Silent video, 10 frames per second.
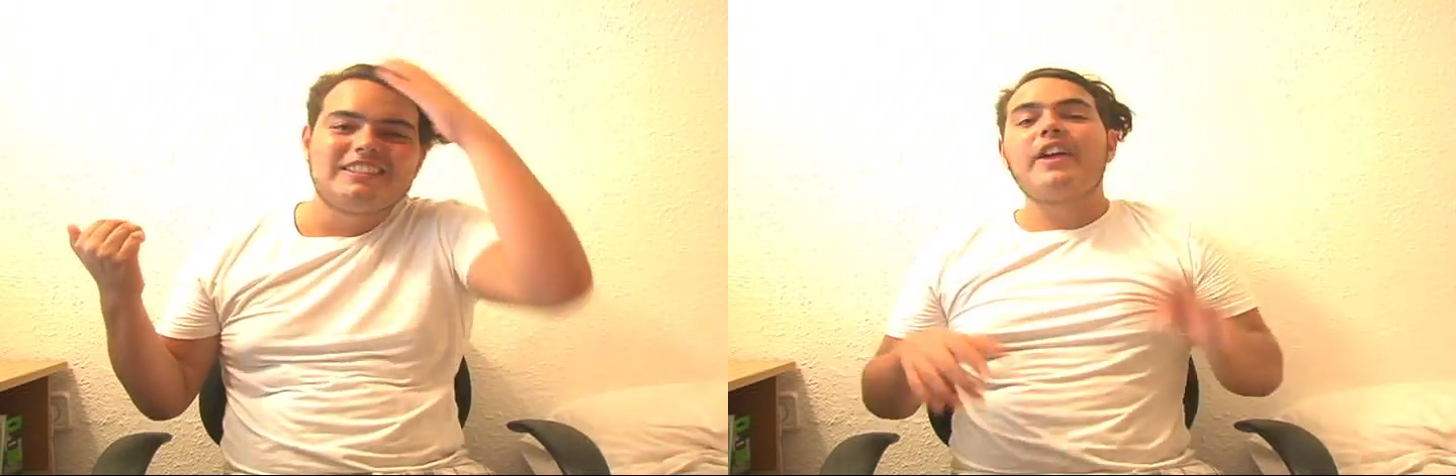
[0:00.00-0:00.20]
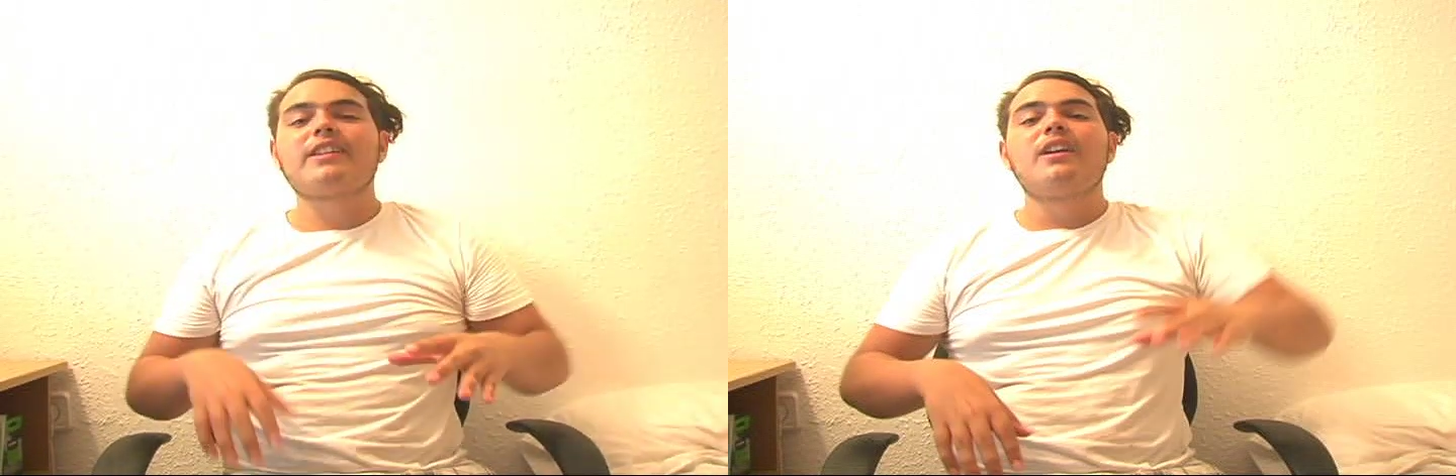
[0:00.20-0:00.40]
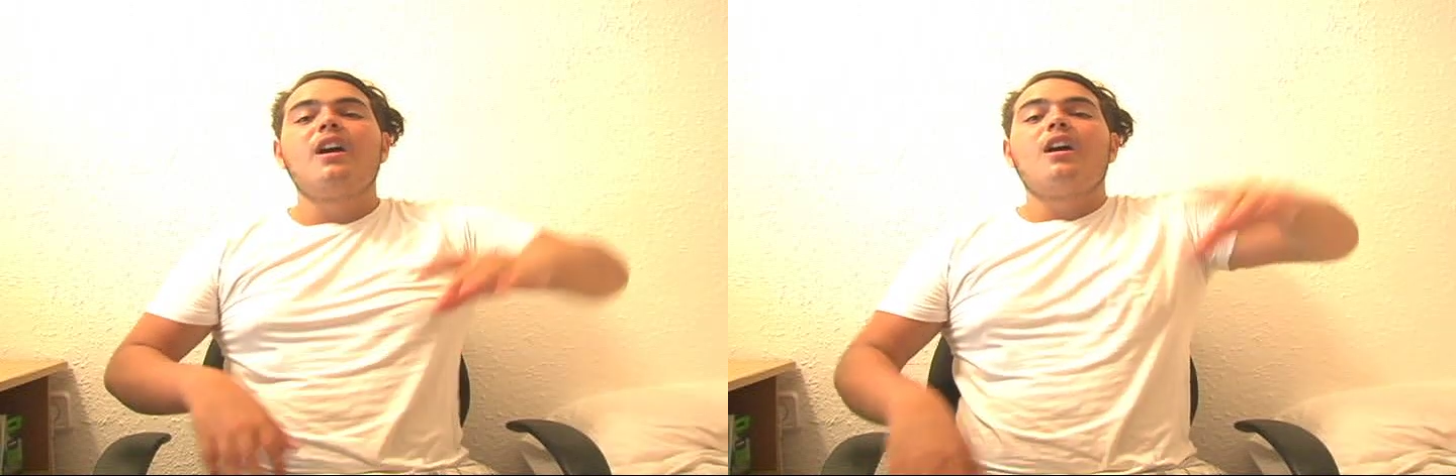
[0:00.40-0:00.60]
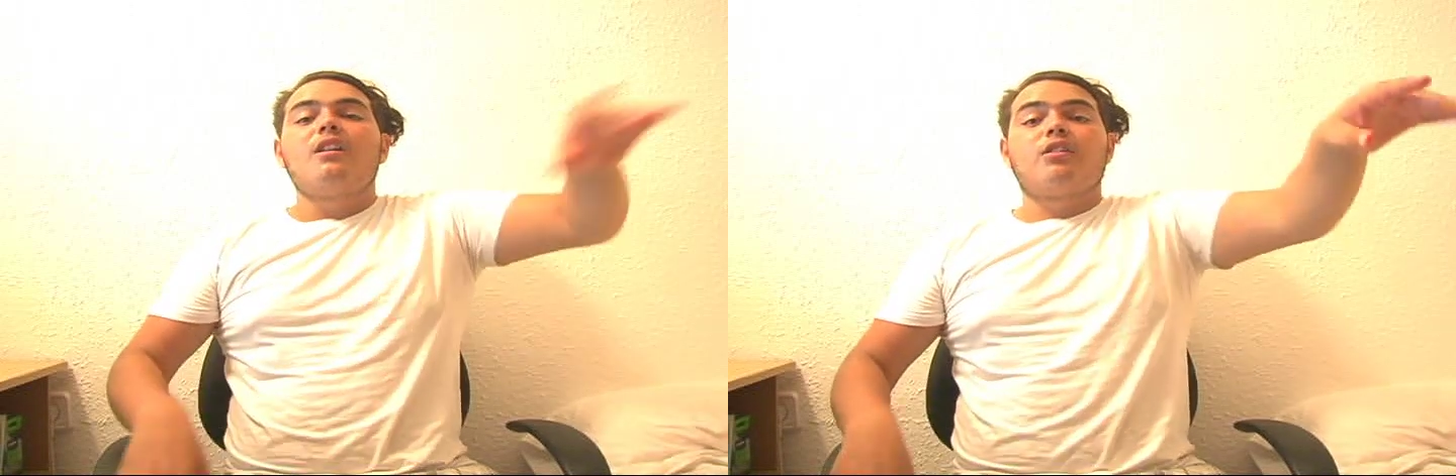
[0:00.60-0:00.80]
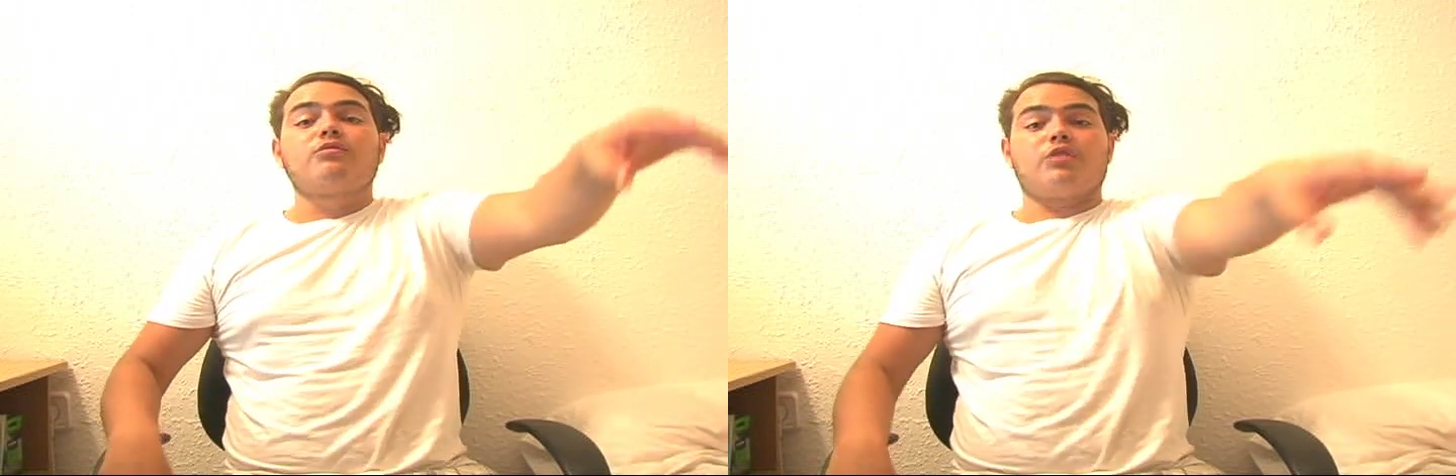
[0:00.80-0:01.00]
In fact,
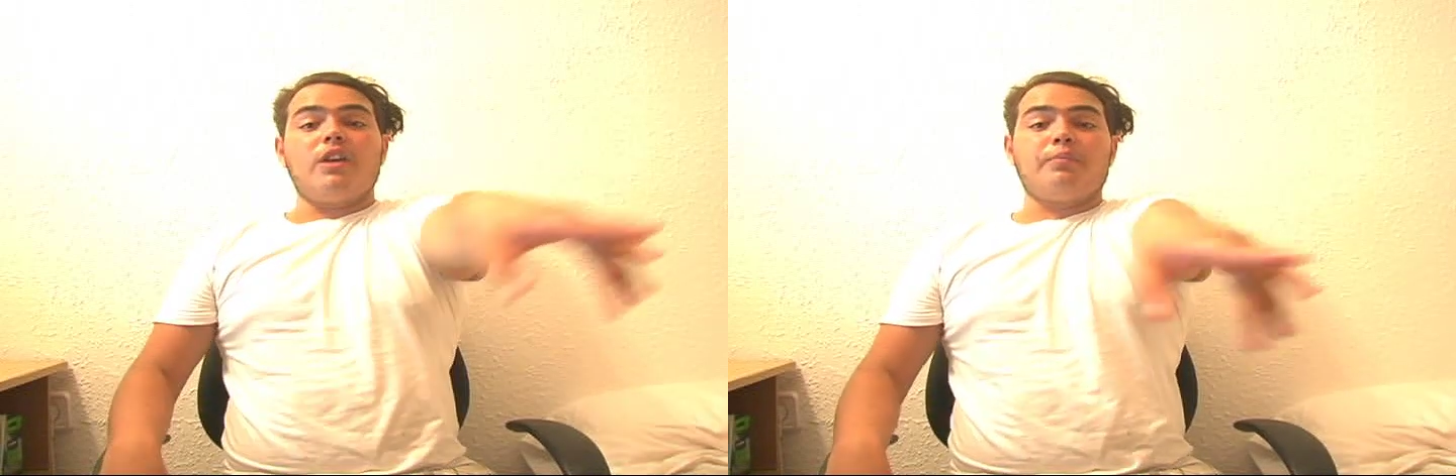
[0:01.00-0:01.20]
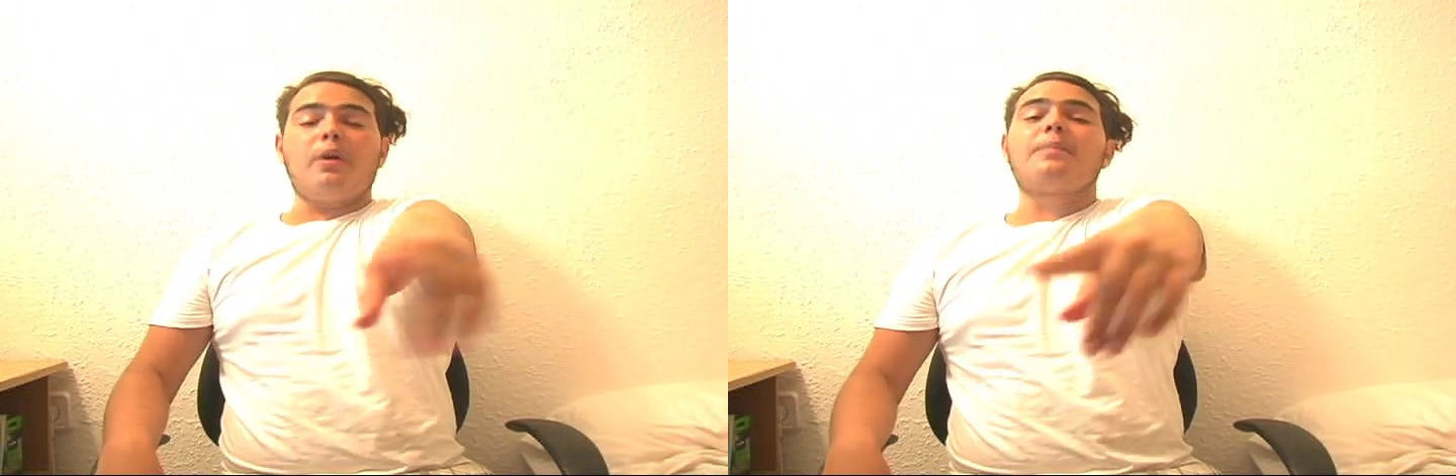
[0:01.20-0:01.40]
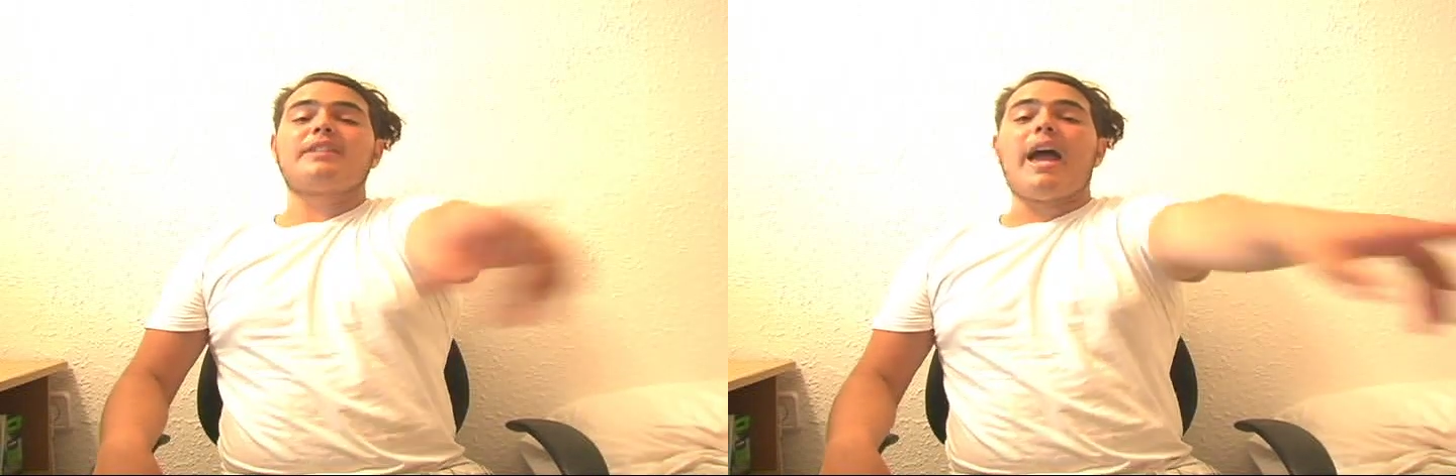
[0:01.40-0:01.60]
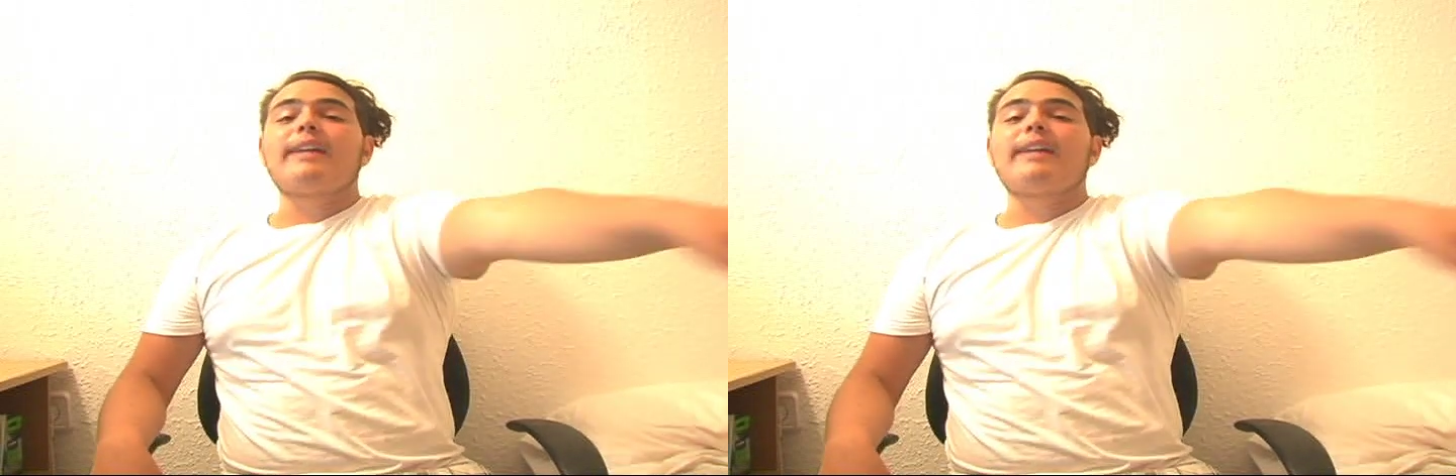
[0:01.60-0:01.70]
Jeff Probst